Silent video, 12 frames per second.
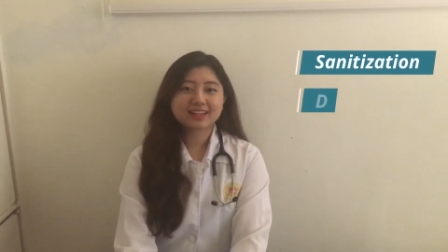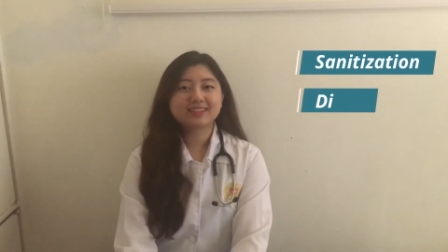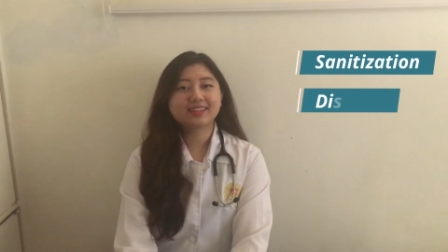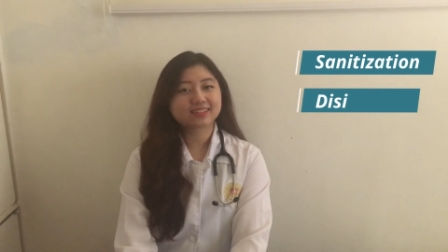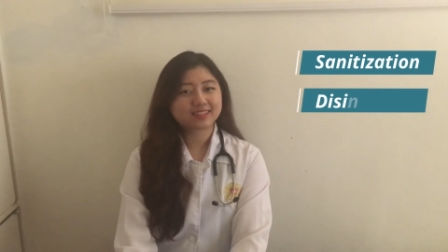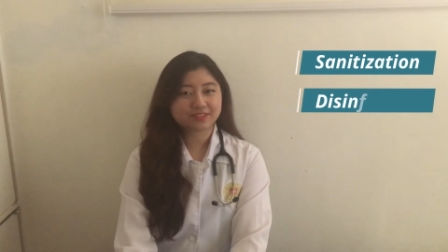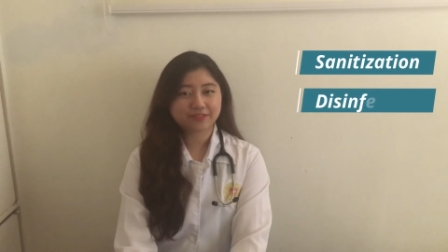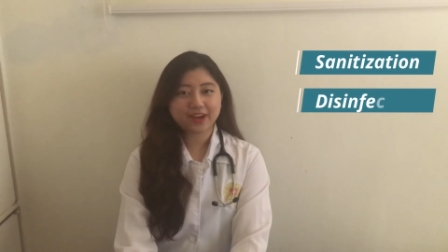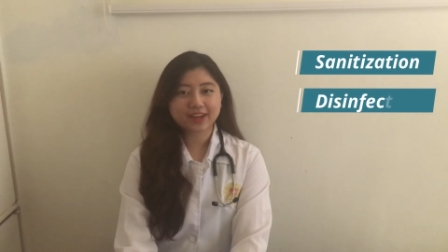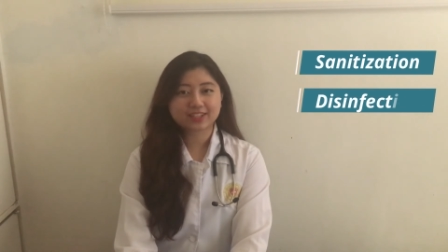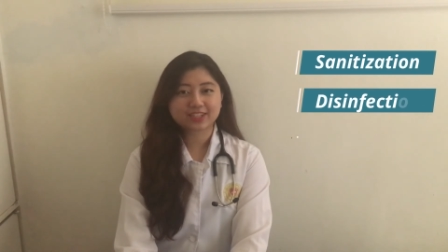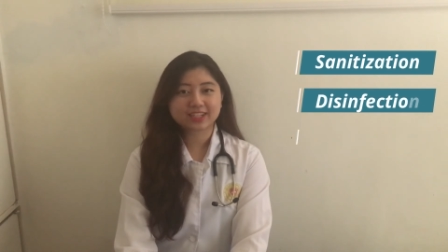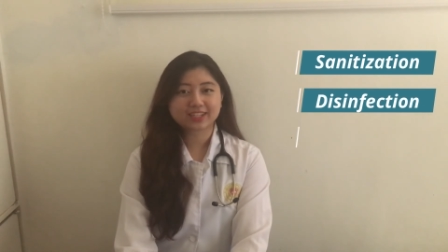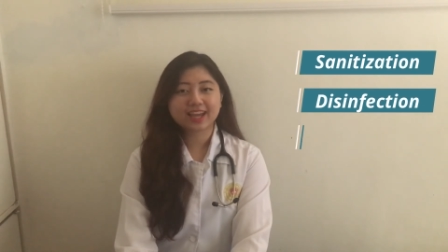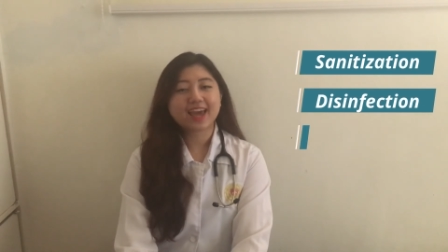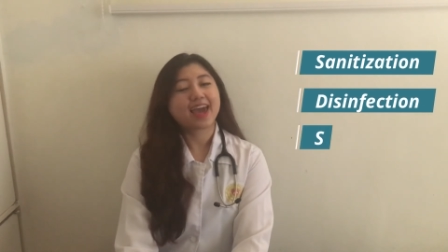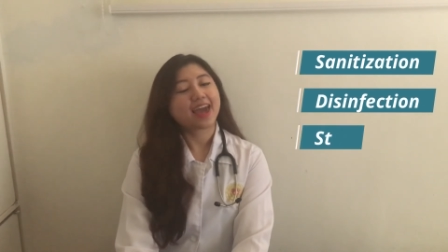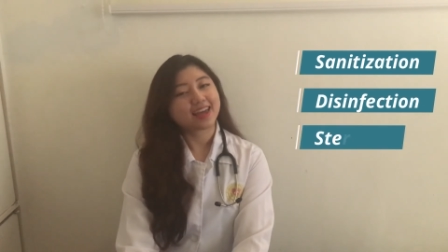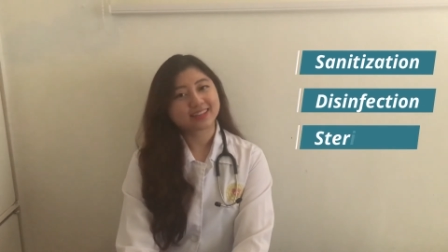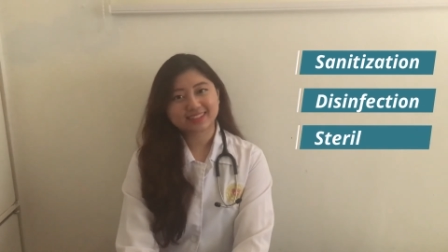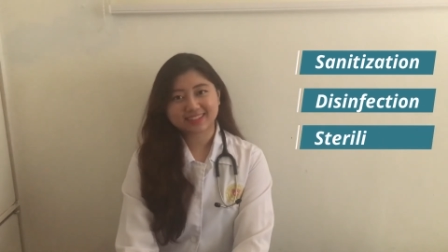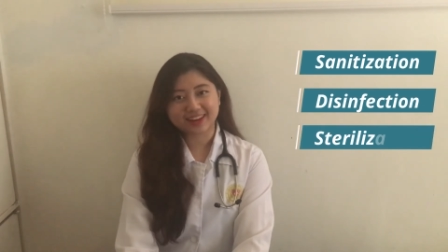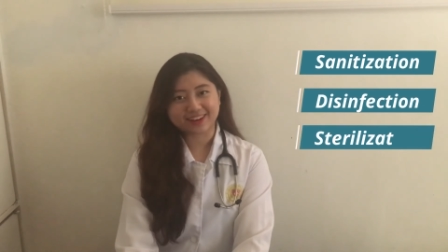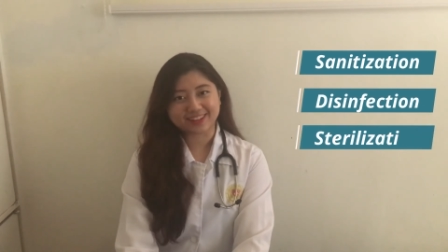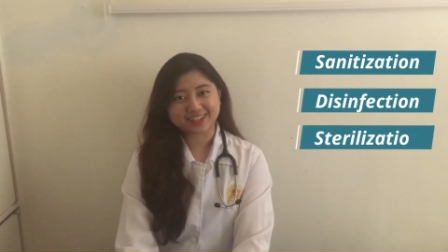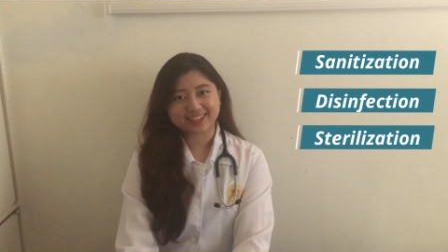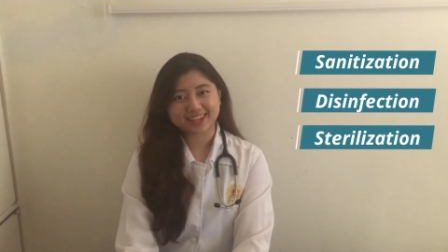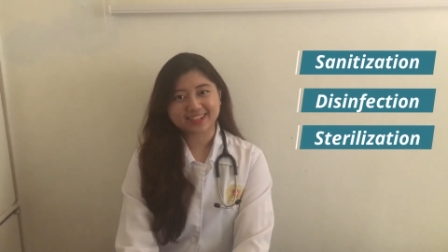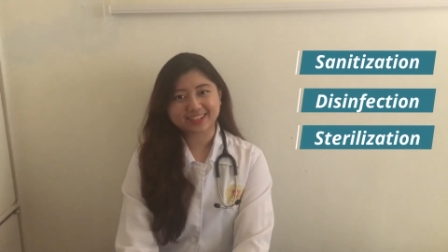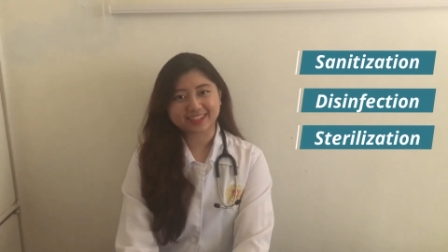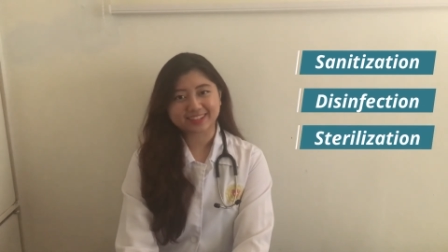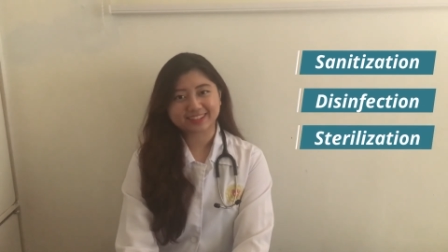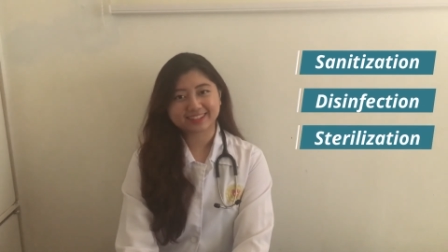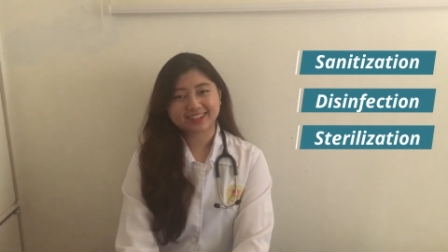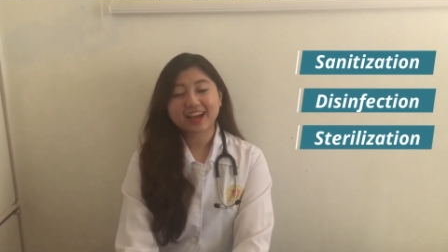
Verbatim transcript: disinfection, and sterilization.